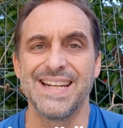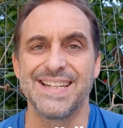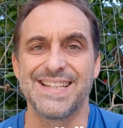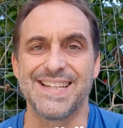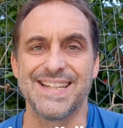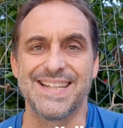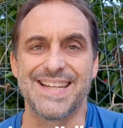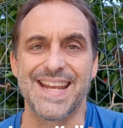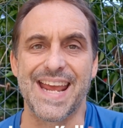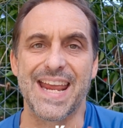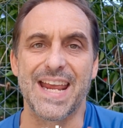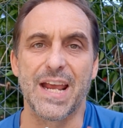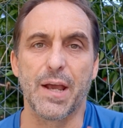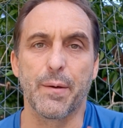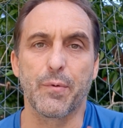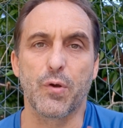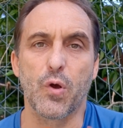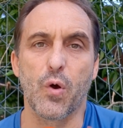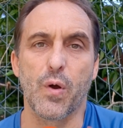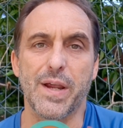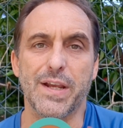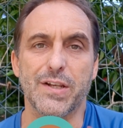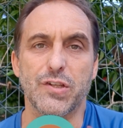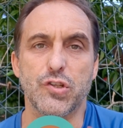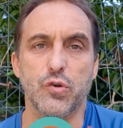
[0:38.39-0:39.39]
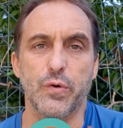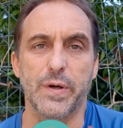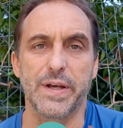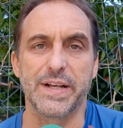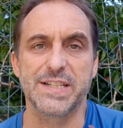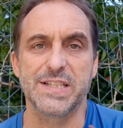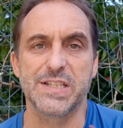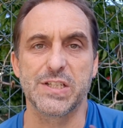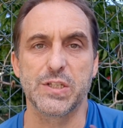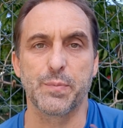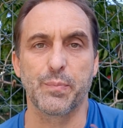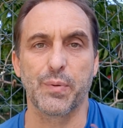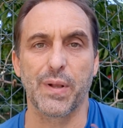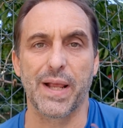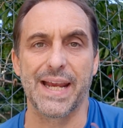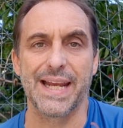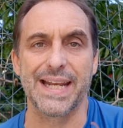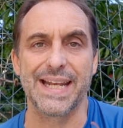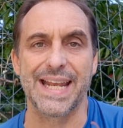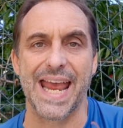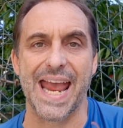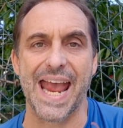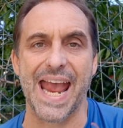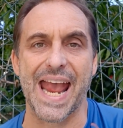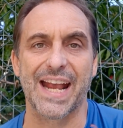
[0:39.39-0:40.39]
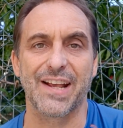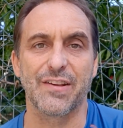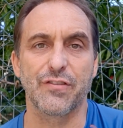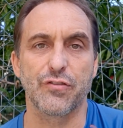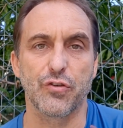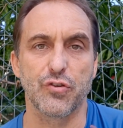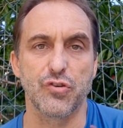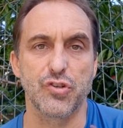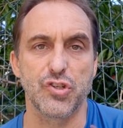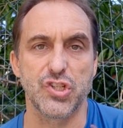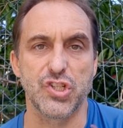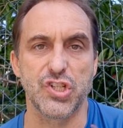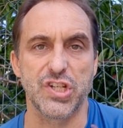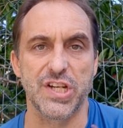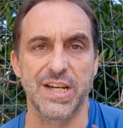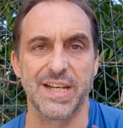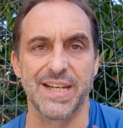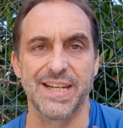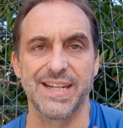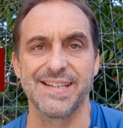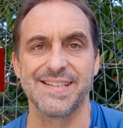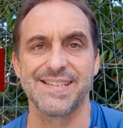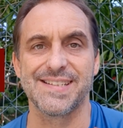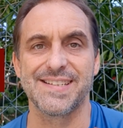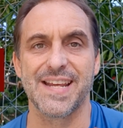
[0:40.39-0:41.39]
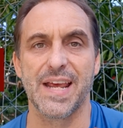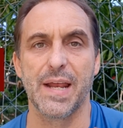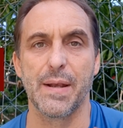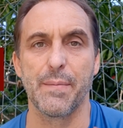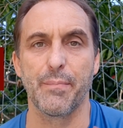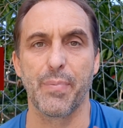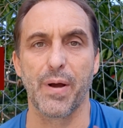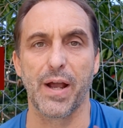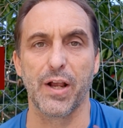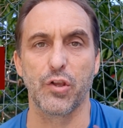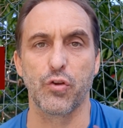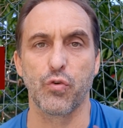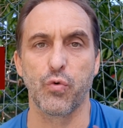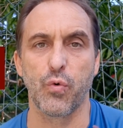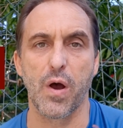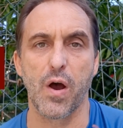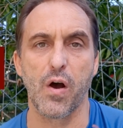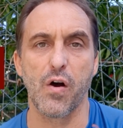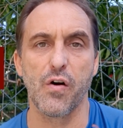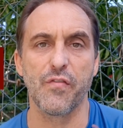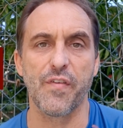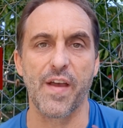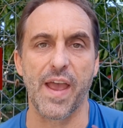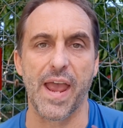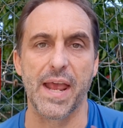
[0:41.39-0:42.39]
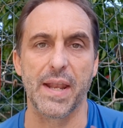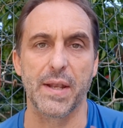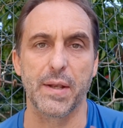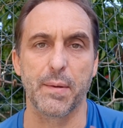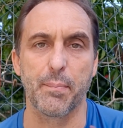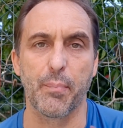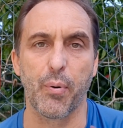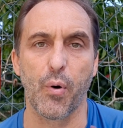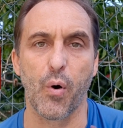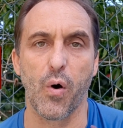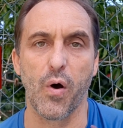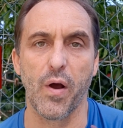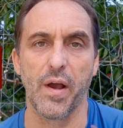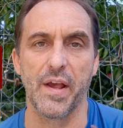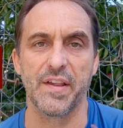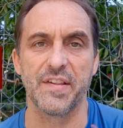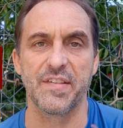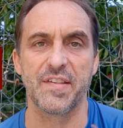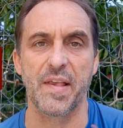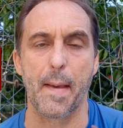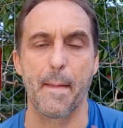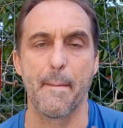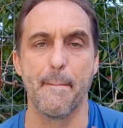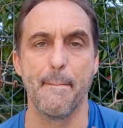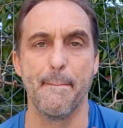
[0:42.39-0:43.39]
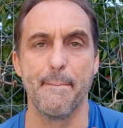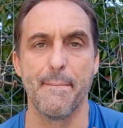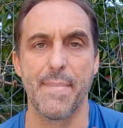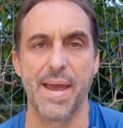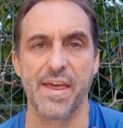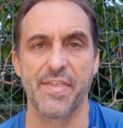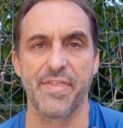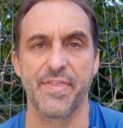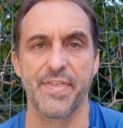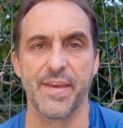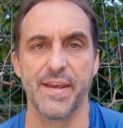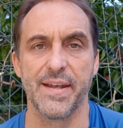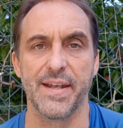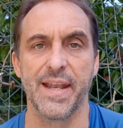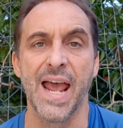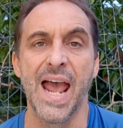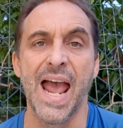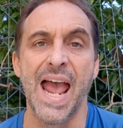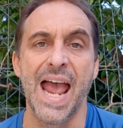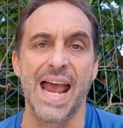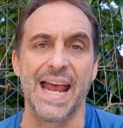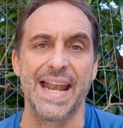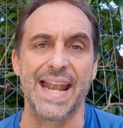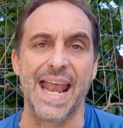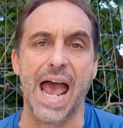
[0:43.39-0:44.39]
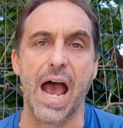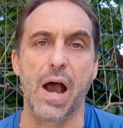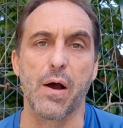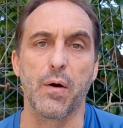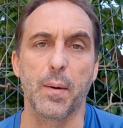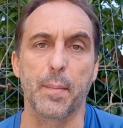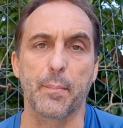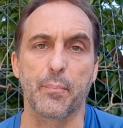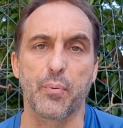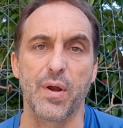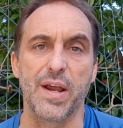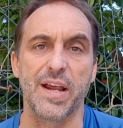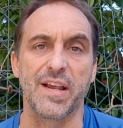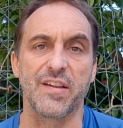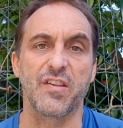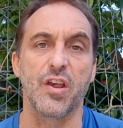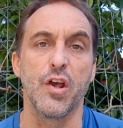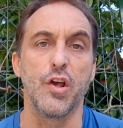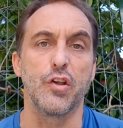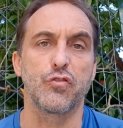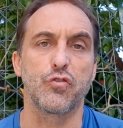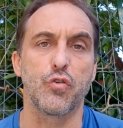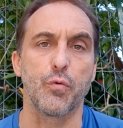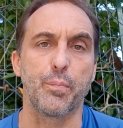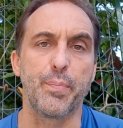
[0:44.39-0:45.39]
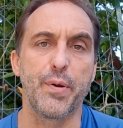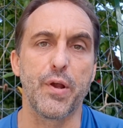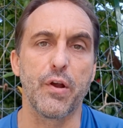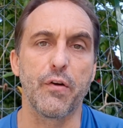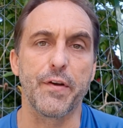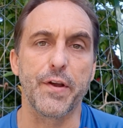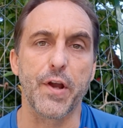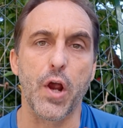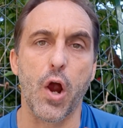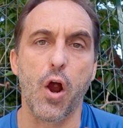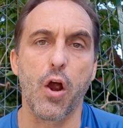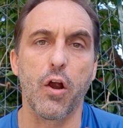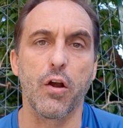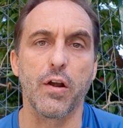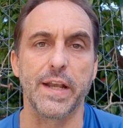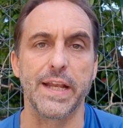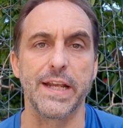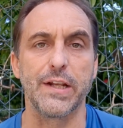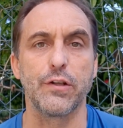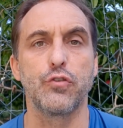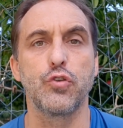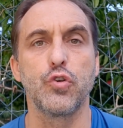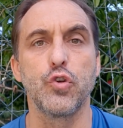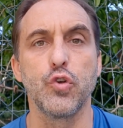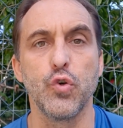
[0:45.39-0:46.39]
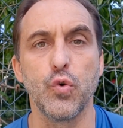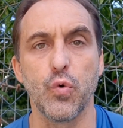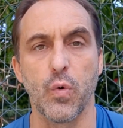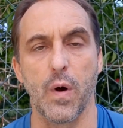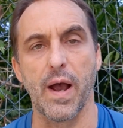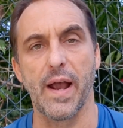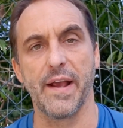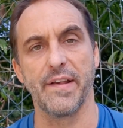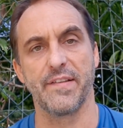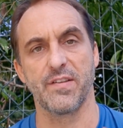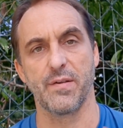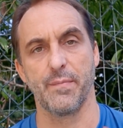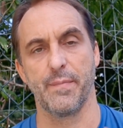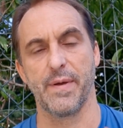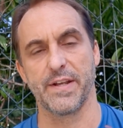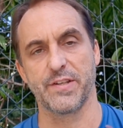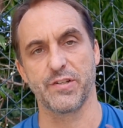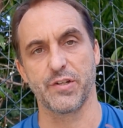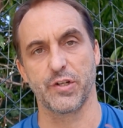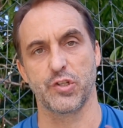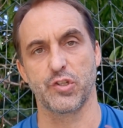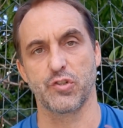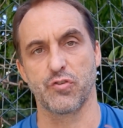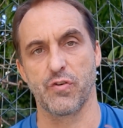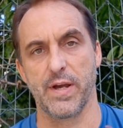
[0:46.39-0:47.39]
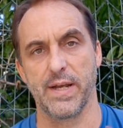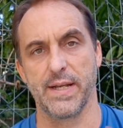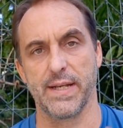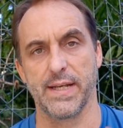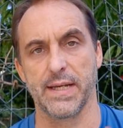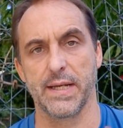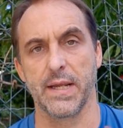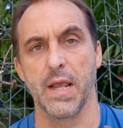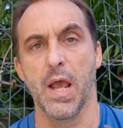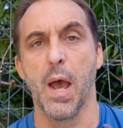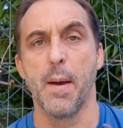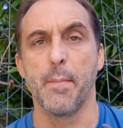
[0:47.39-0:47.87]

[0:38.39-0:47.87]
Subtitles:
Today I'm going to explain Exer-Genie's 10x12 and pause method and how it brings superiority to isometric training.